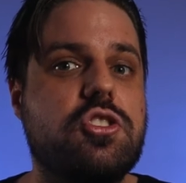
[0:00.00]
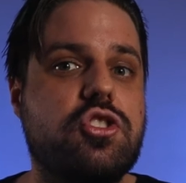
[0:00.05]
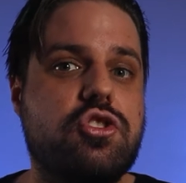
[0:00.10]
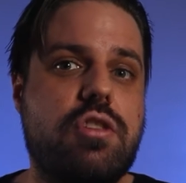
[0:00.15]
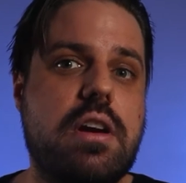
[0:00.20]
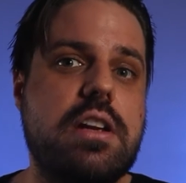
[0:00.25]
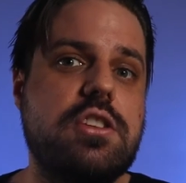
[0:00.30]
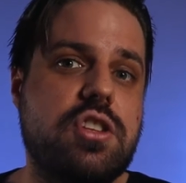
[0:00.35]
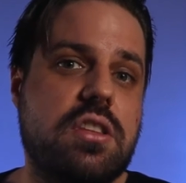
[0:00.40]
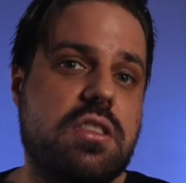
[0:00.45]
in
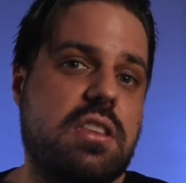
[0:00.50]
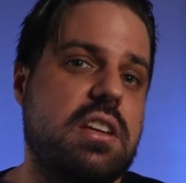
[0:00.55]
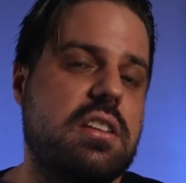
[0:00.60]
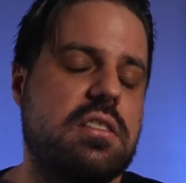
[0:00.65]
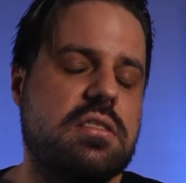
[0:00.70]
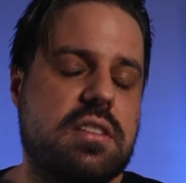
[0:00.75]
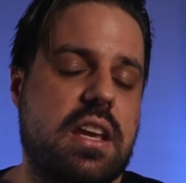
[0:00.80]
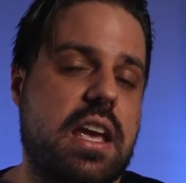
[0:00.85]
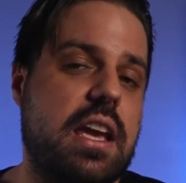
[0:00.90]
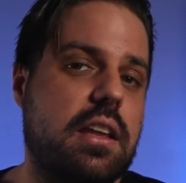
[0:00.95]
Stranger
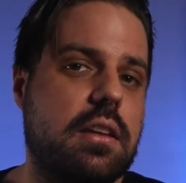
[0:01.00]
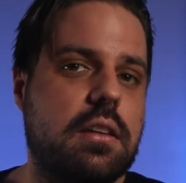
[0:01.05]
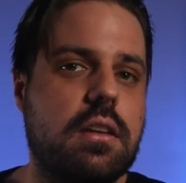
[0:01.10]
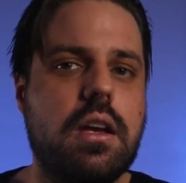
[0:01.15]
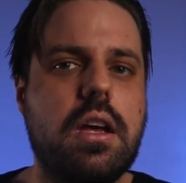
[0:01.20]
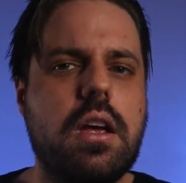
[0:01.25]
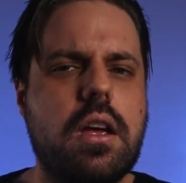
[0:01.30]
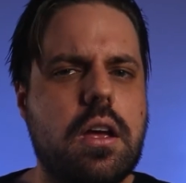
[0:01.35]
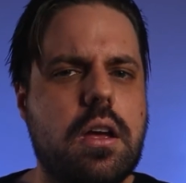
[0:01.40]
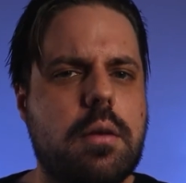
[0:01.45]
Things and,
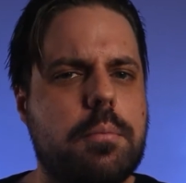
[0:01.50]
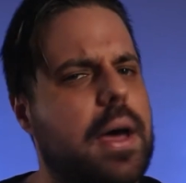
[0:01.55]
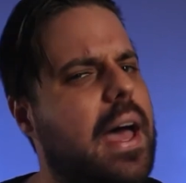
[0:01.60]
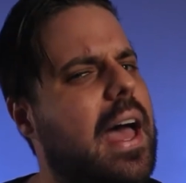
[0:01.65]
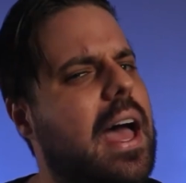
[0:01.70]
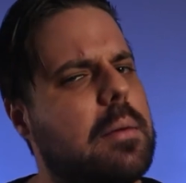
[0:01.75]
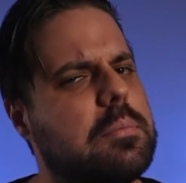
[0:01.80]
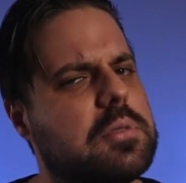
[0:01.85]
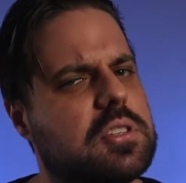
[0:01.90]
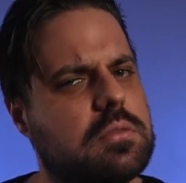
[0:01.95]

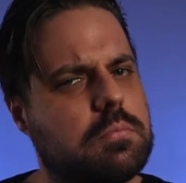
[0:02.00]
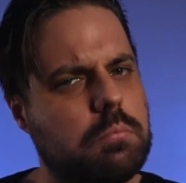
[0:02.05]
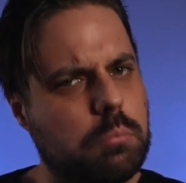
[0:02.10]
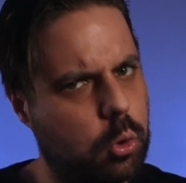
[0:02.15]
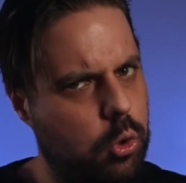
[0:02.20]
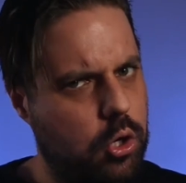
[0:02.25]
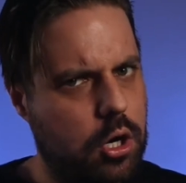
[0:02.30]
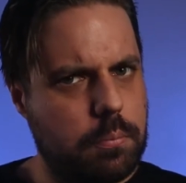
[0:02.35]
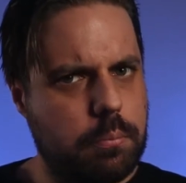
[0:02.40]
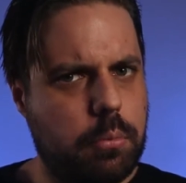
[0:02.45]
perhaps
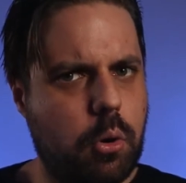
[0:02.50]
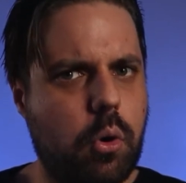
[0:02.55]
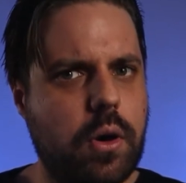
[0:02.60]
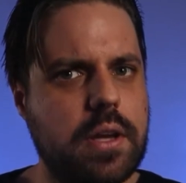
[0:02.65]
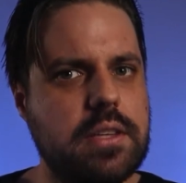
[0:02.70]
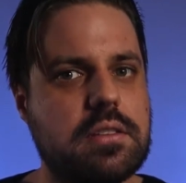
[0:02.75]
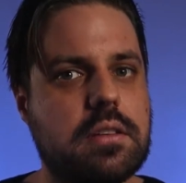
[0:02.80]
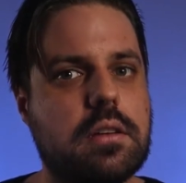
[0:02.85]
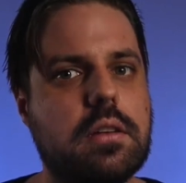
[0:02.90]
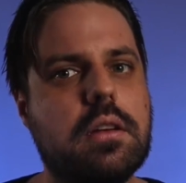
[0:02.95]
more on
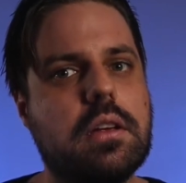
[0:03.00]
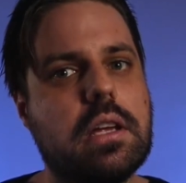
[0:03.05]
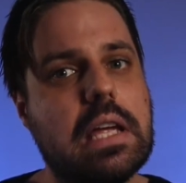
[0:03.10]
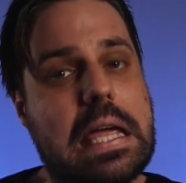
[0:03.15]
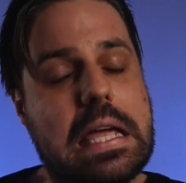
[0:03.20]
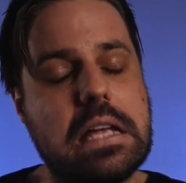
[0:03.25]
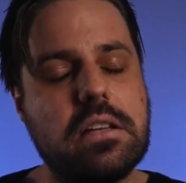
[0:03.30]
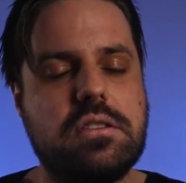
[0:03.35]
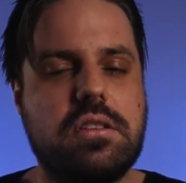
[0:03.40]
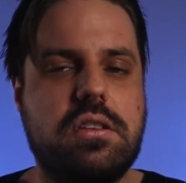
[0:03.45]
point,
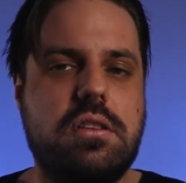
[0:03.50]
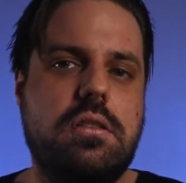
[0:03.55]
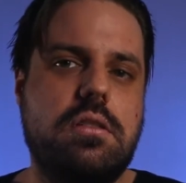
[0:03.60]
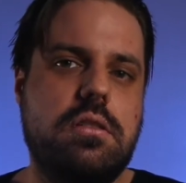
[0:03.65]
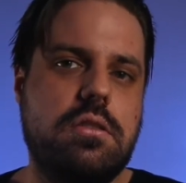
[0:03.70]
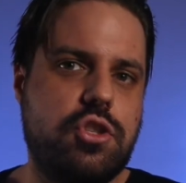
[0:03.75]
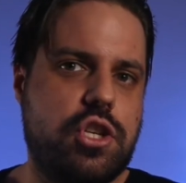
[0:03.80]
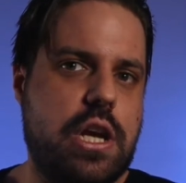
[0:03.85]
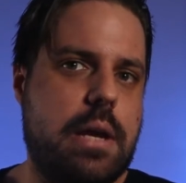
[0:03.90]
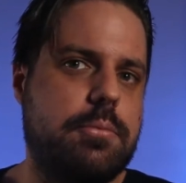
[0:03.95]
It,
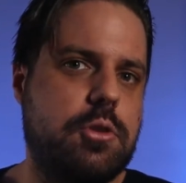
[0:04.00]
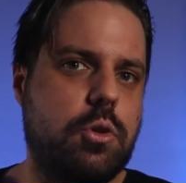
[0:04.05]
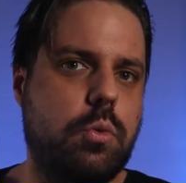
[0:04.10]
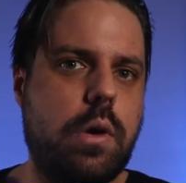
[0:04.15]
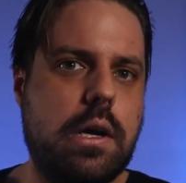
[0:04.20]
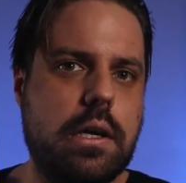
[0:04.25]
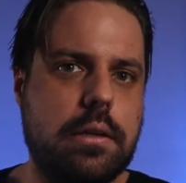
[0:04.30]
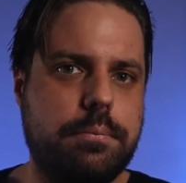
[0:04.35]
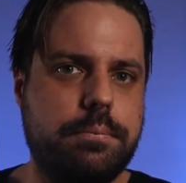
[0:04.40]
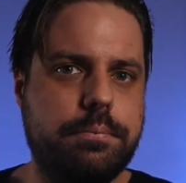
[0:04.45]
Chapter
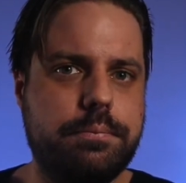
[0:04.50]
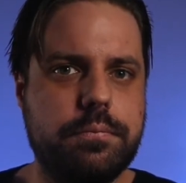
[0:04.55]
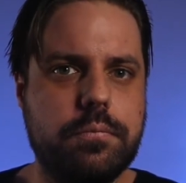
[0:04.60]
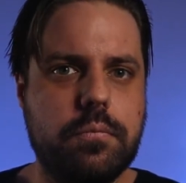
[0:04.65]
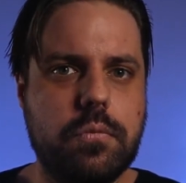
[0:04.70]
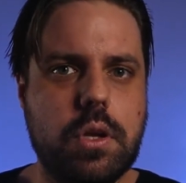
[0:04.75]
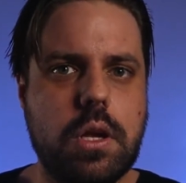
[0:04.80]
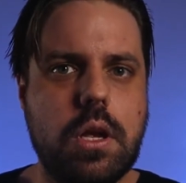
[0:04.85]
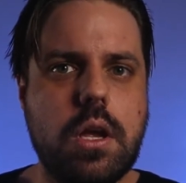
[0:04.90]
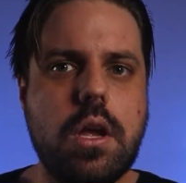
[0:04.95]
1.
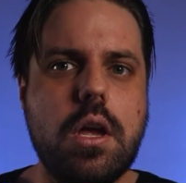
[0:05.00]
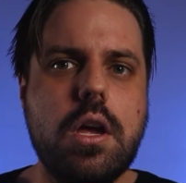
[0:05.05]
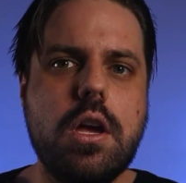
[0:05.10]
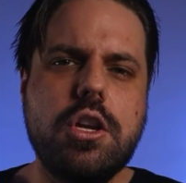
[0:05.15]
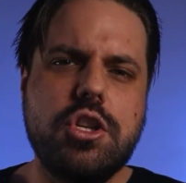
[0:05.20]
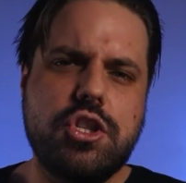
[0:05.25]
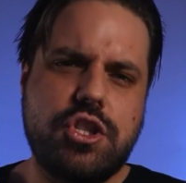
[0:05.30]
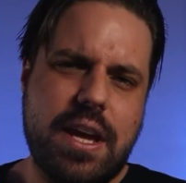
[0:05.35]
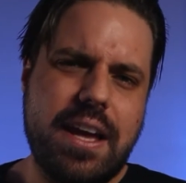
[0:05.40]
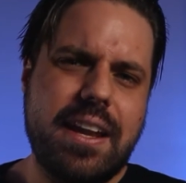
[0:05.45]

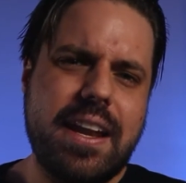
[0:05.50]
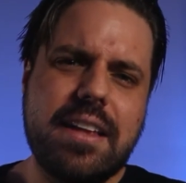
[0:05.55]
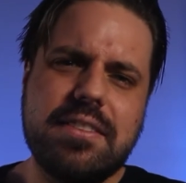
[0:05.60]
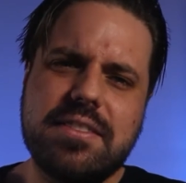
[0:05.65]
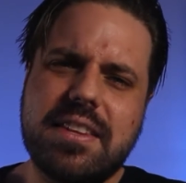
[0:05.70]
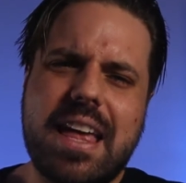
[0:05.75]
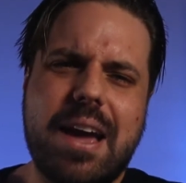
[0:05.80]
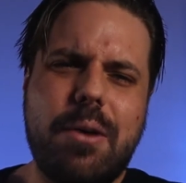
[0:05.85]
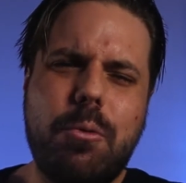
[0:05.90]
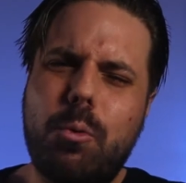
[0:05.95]
Shout out
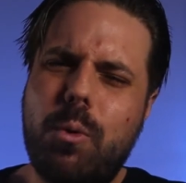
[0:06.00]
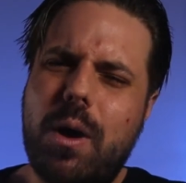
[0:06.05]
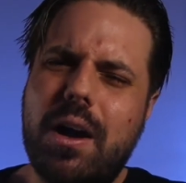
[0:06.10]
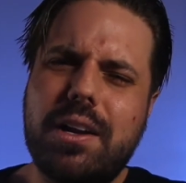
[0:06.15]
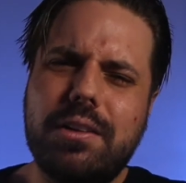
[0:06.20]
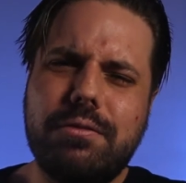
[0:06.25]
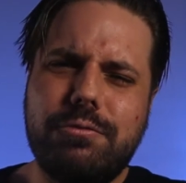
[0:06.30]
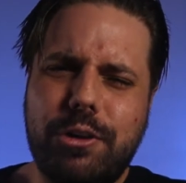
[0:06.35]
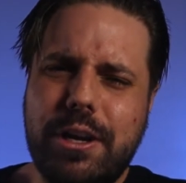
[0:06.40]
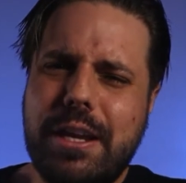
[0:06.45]
to that
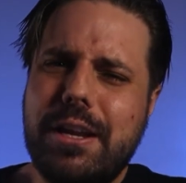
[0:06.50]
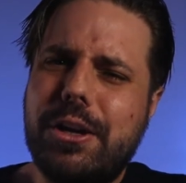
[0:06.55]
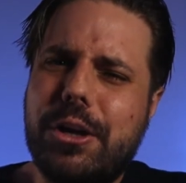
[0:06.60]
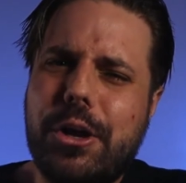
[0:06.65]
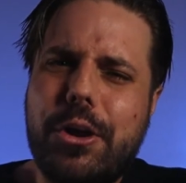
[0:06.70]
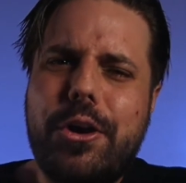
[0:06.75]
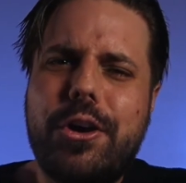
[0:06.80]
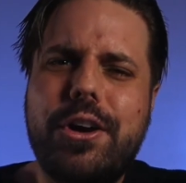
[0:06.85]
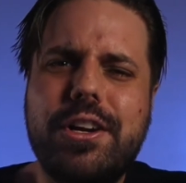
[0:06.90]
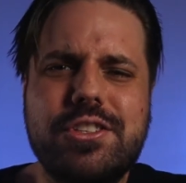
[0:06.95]
one and
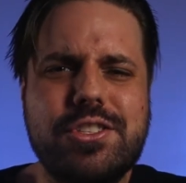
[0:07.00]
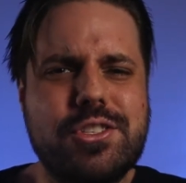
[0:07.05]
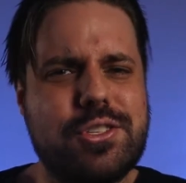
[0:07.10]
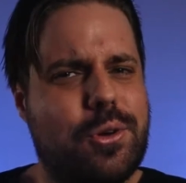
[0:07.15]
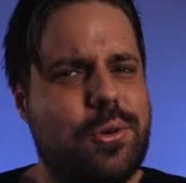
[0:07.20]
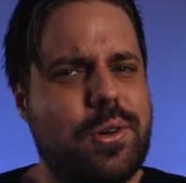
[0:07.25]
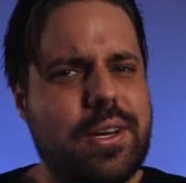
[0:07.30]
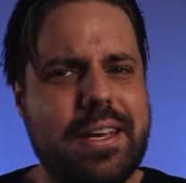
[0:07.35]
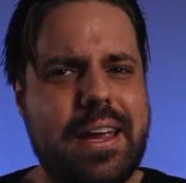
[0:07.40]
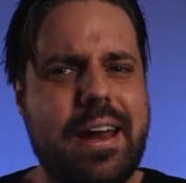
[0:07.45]
reoccurring
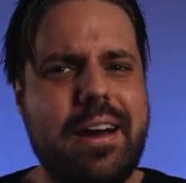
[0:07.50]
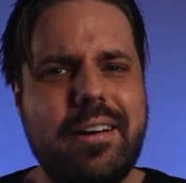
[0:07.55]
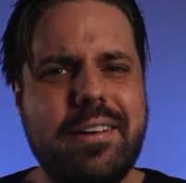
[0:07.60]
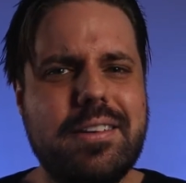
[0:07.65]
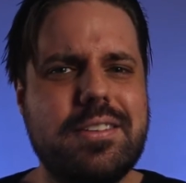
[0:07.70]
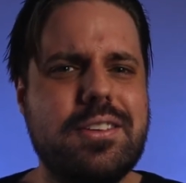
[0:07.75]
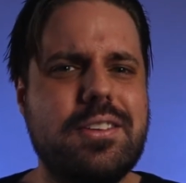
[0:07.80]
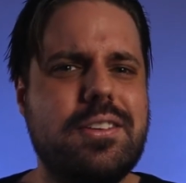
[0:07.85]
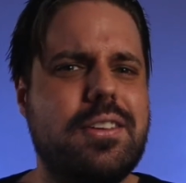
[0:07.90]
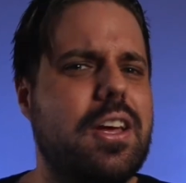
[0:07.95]
stoner
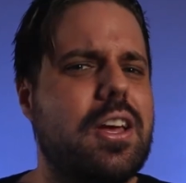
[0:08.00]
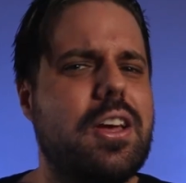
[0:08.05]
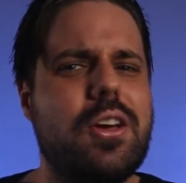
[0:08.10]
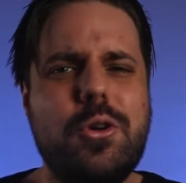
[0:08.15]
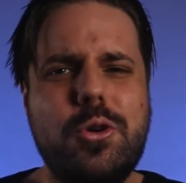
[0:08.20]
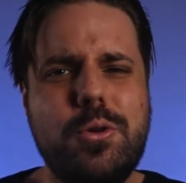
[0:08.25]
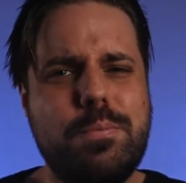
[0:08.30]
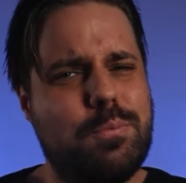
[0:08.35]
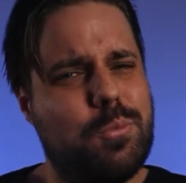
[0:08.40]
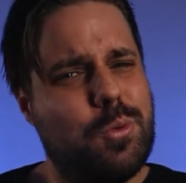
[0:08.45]
character
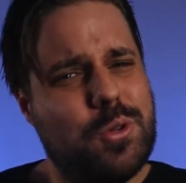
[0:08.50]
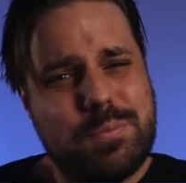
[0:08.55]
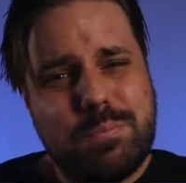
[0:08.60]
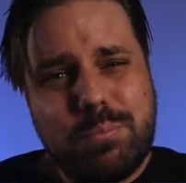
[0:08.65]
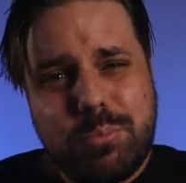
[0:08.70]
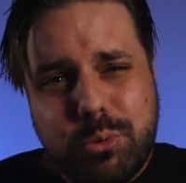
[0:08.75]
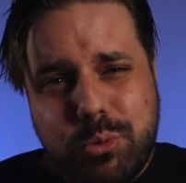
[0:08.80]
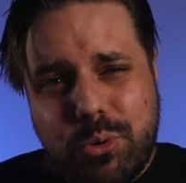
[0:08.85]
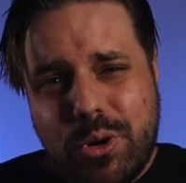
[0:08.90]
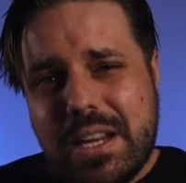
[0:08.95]
who was
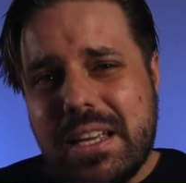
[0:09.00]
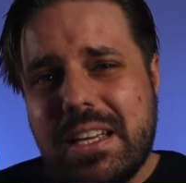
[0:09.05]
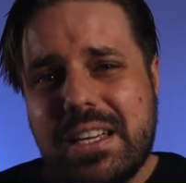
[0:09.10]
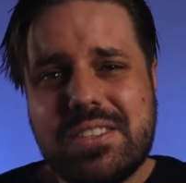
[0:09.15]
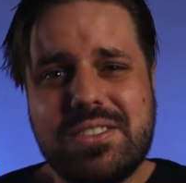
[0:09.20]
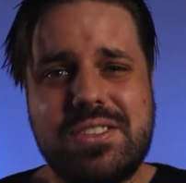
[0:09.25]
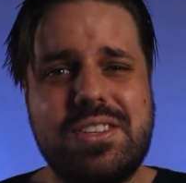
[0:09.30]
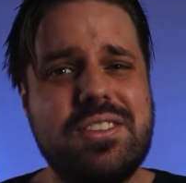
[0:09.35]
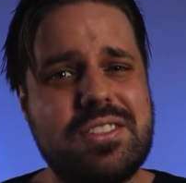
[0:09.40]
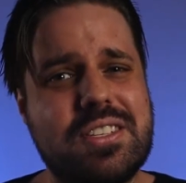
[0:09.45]
pretty
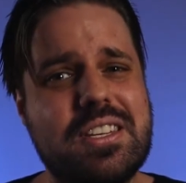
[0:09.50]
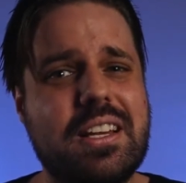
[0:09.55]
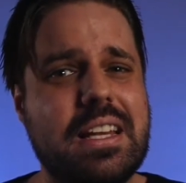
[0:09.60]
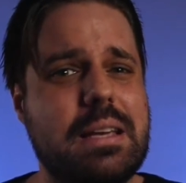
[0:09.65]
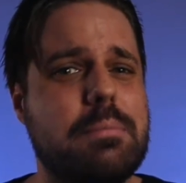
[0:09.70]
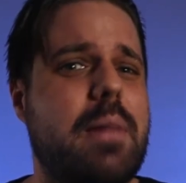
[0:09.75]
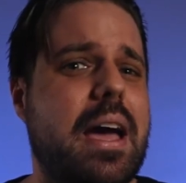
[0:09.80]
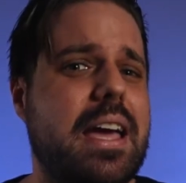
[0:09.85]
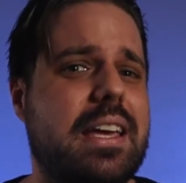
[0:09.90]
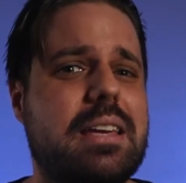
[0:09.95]

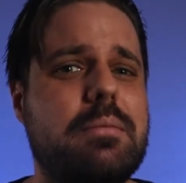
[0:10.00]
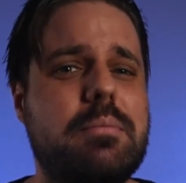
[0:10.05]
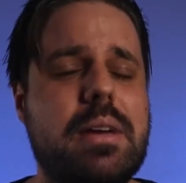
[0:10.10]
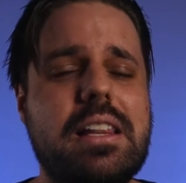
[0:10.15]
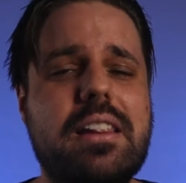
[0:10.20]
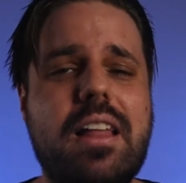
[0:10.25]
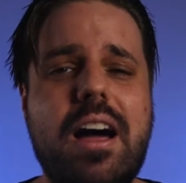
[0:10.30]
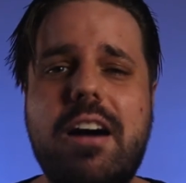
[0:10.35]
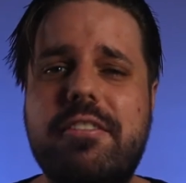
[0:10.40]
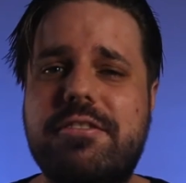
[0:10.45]
consistently making
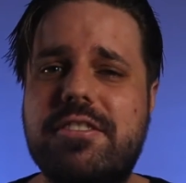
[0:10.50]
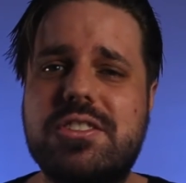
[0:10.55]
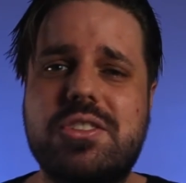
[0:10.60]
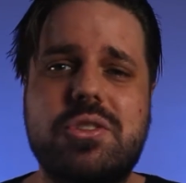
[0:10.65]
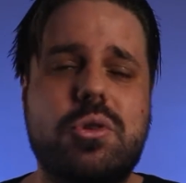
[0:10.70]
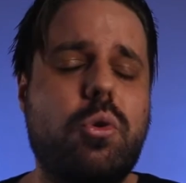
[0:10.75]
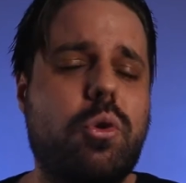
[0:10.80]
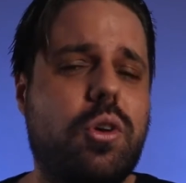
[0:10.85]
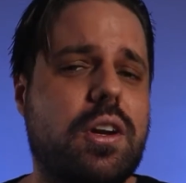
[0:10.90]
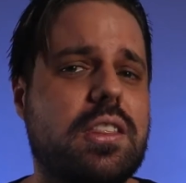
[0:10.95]
me laugh and
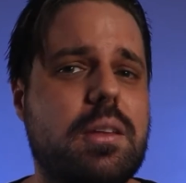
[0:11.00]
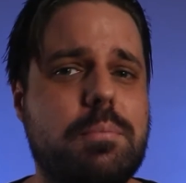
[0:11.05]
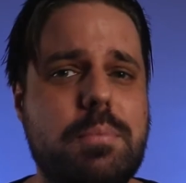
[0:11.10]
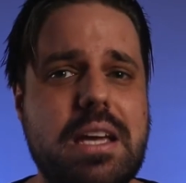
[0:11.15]
scoring the